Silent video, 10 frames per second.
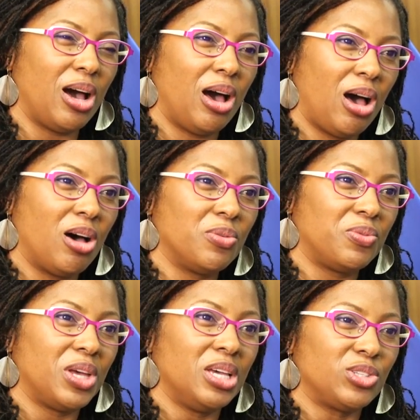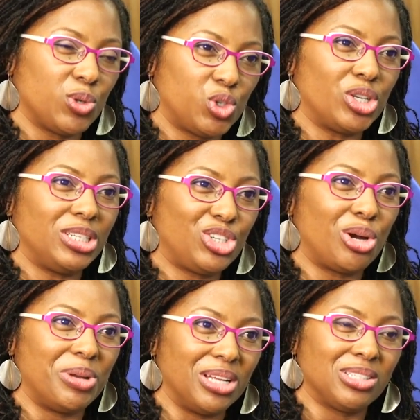of social
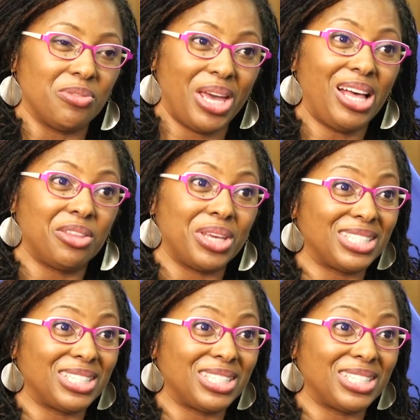determinants of health.